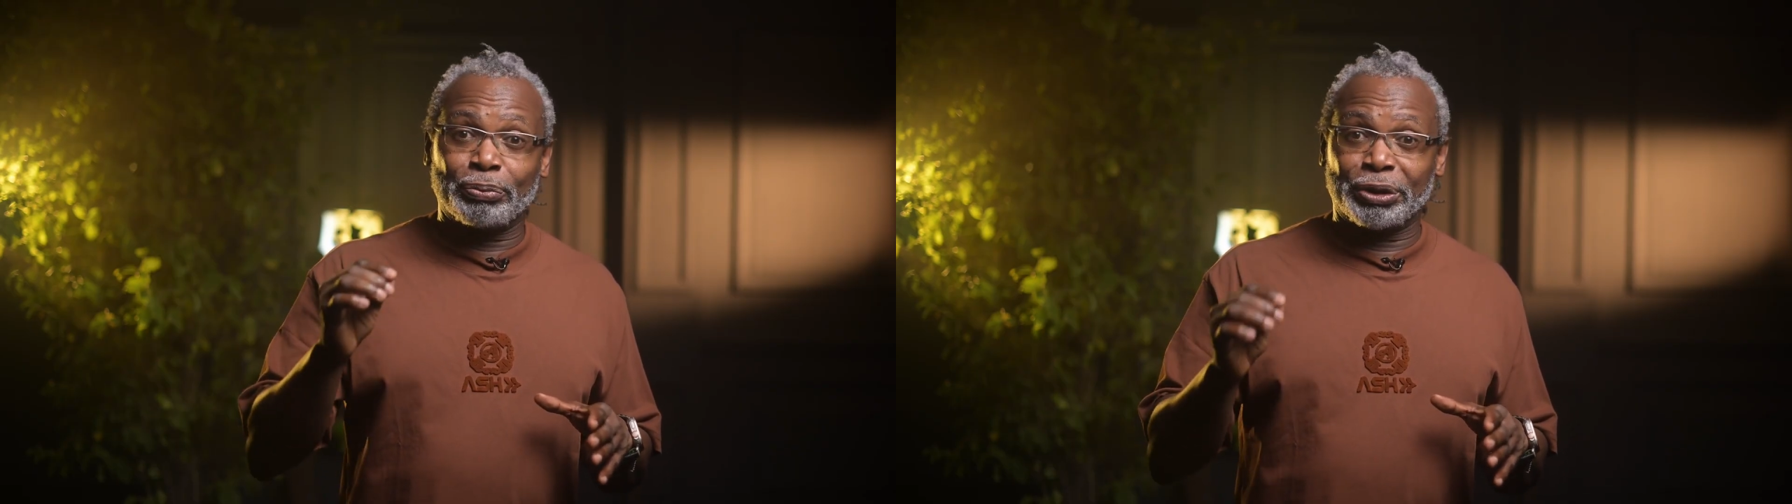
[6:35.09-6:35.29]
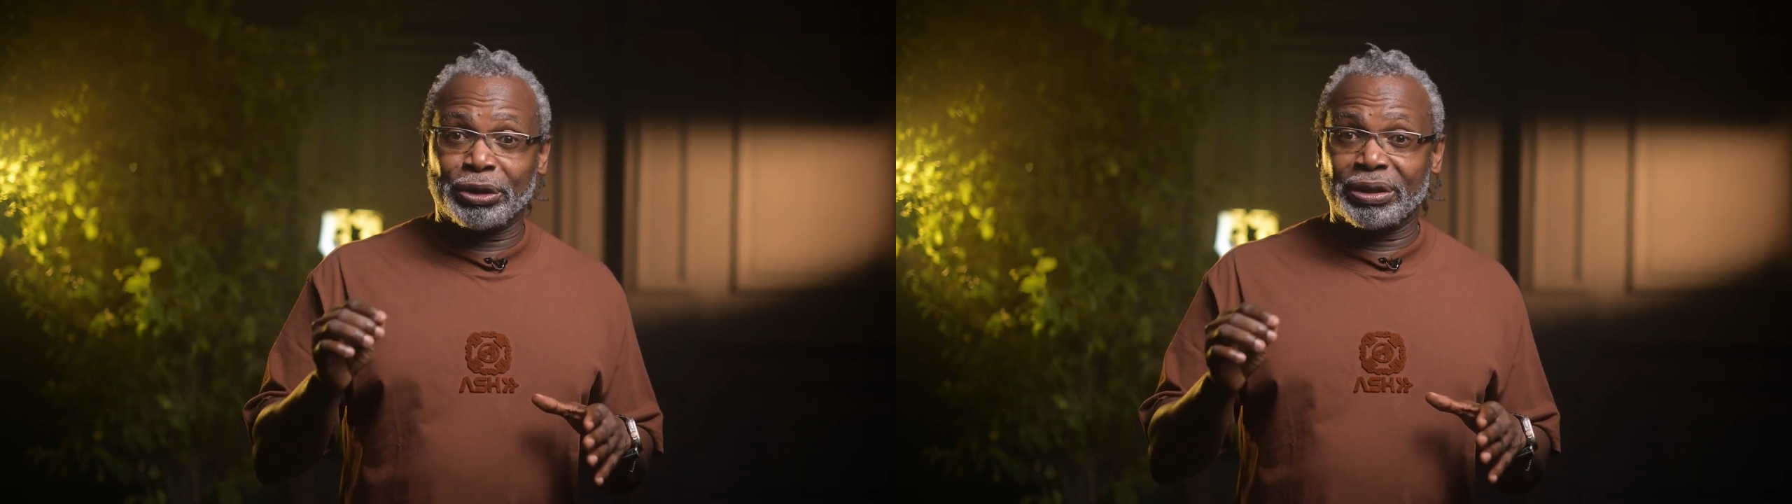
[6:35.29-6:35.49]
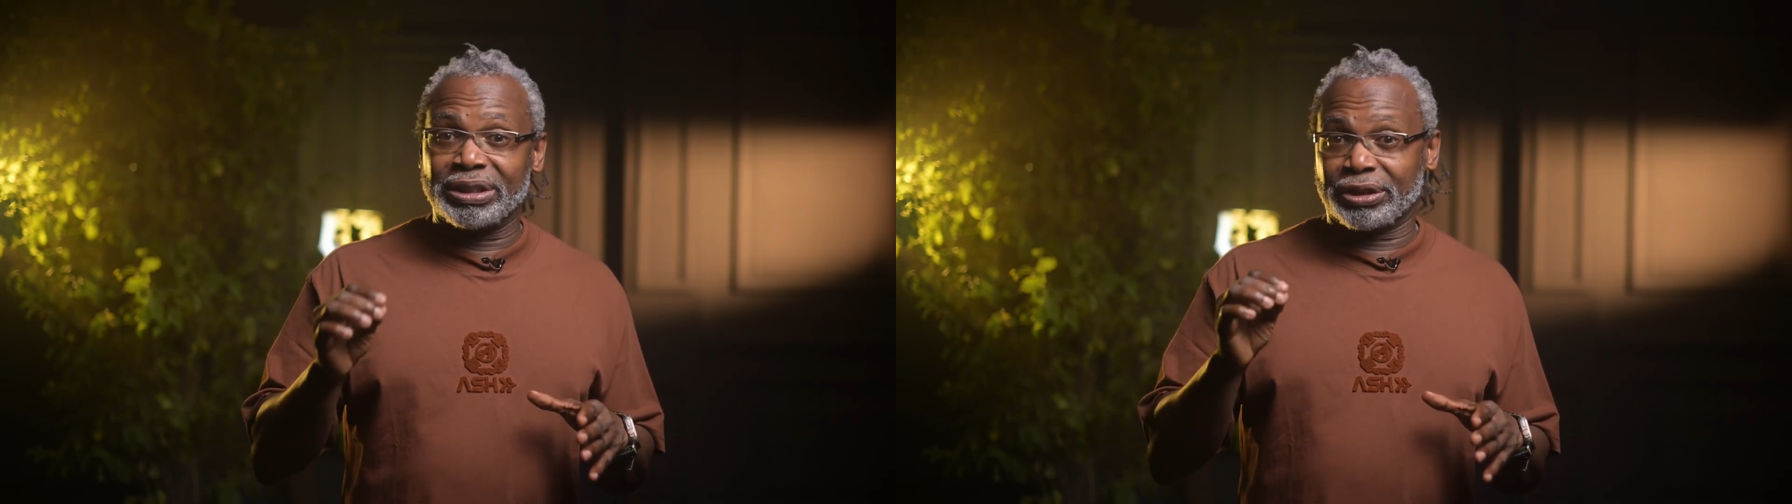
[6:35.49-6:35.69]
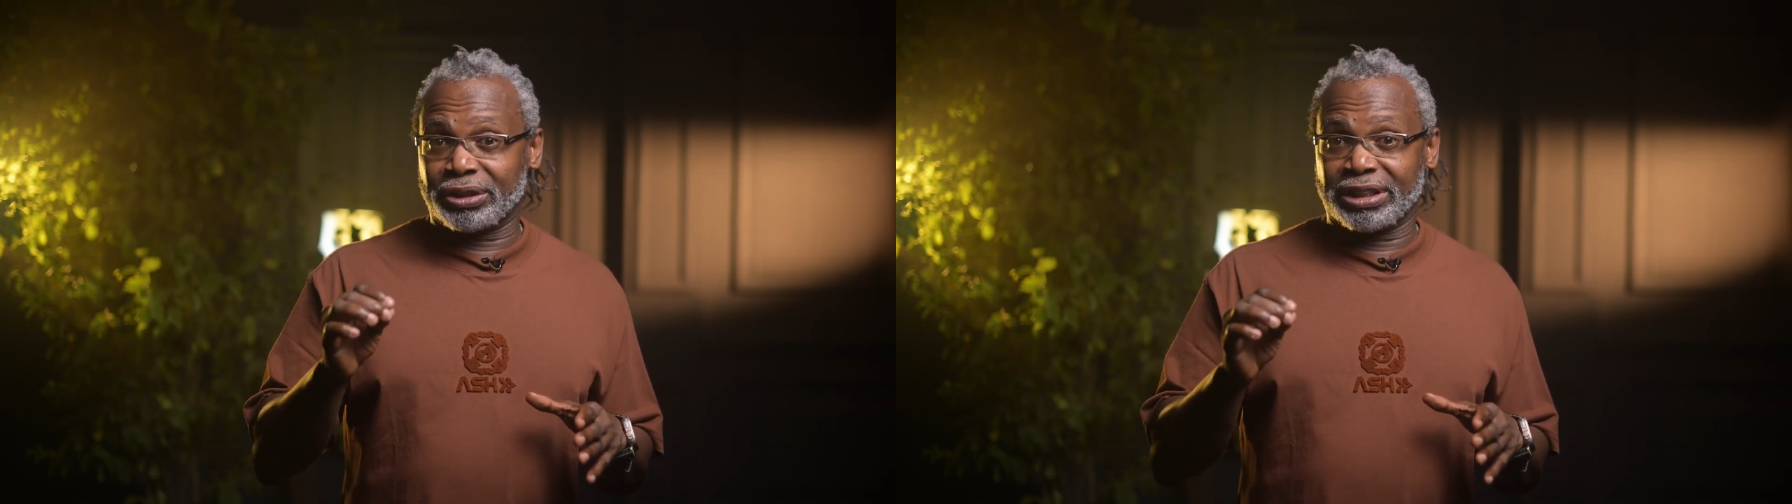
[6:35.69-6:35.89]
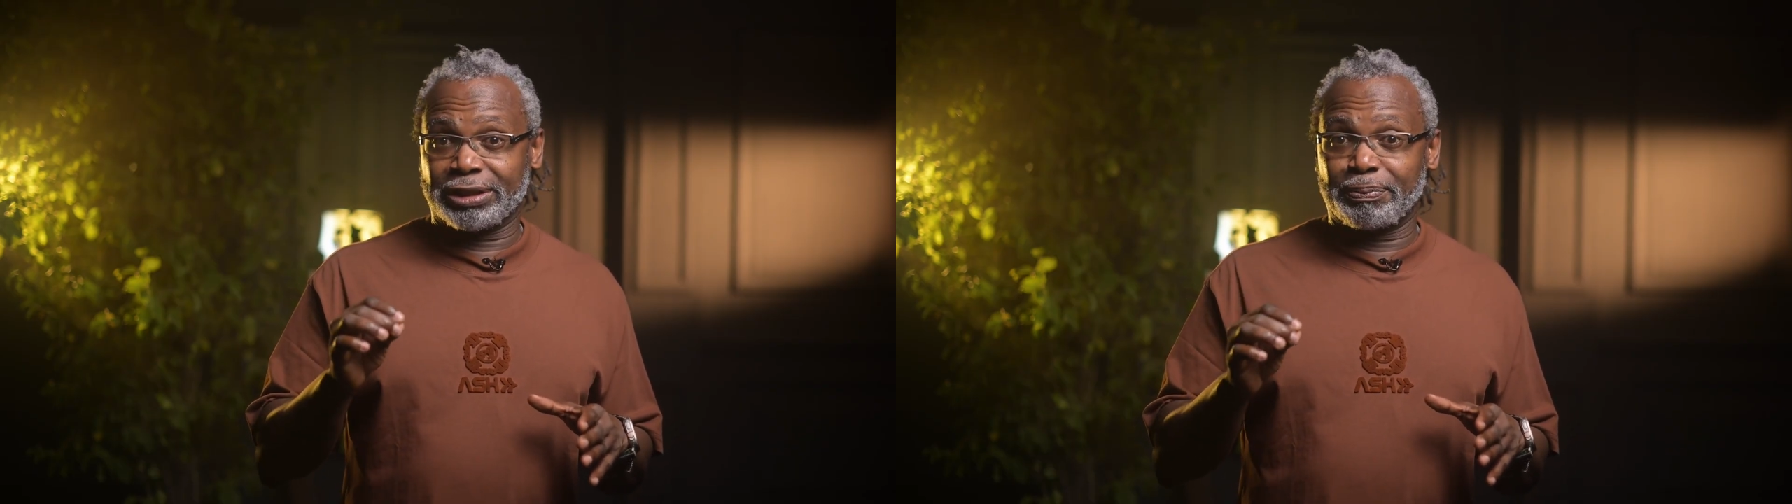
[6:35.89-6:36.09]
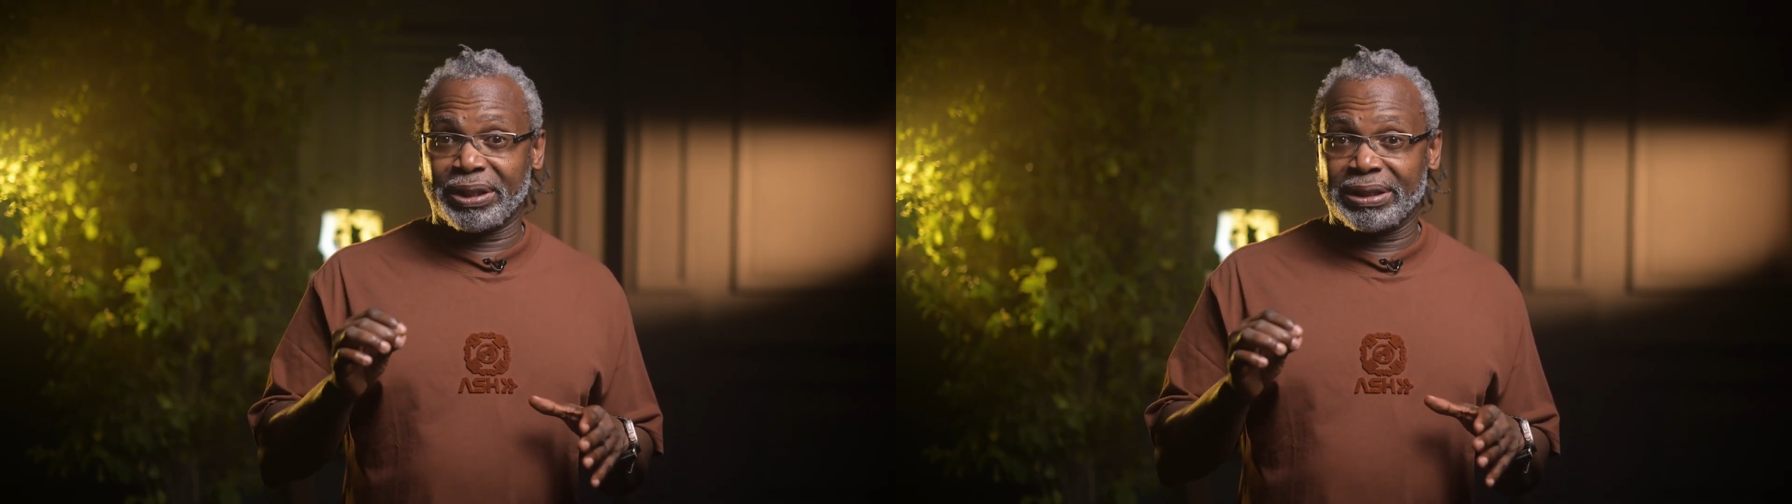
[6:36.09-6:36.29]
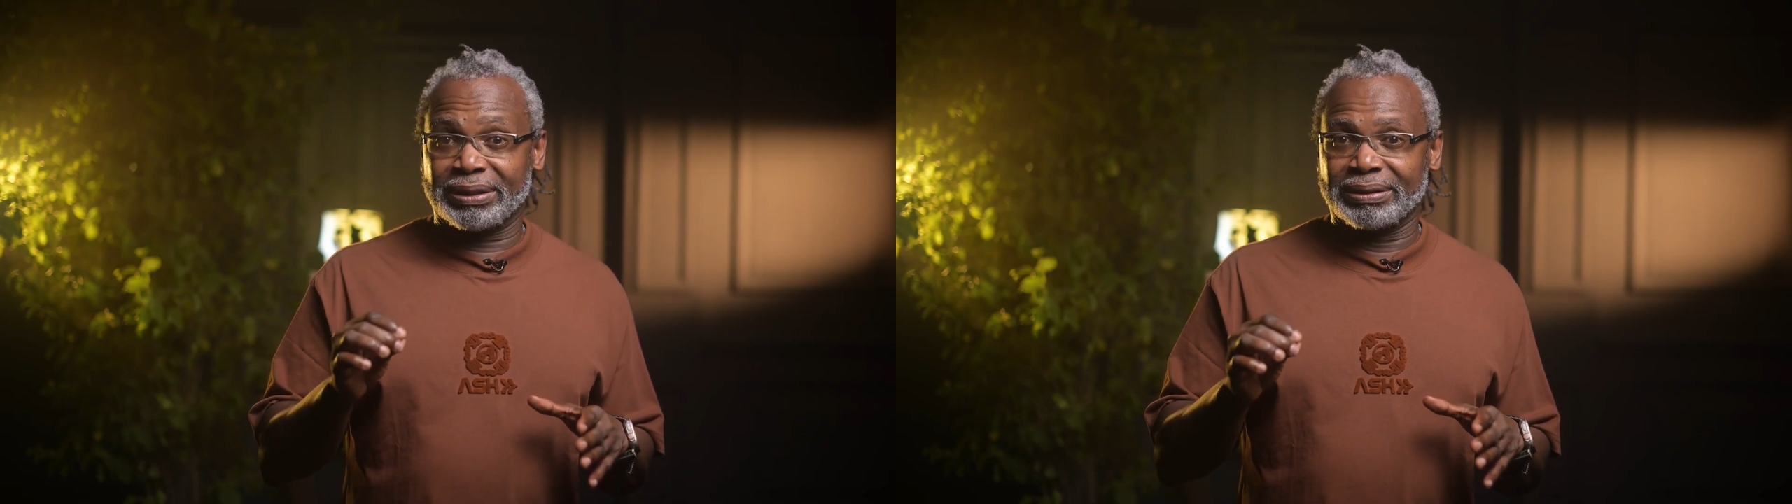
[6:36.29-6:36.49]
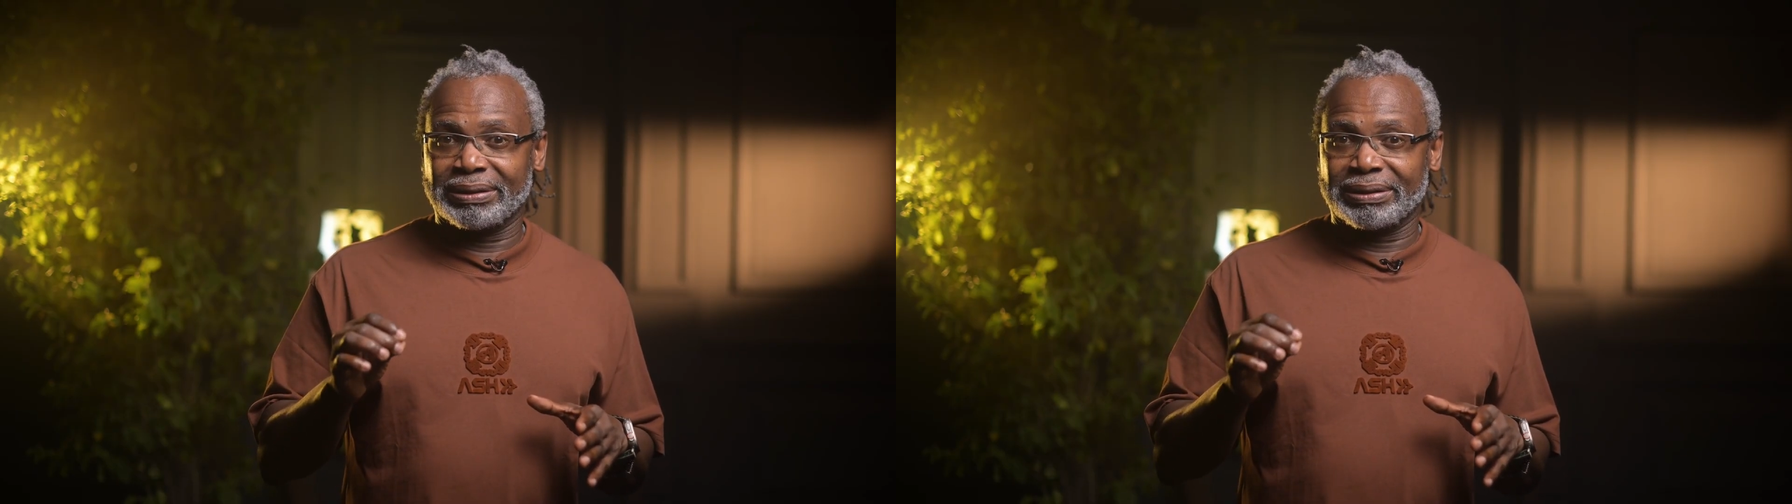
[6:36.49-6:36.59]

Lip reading: beyond the shutter speed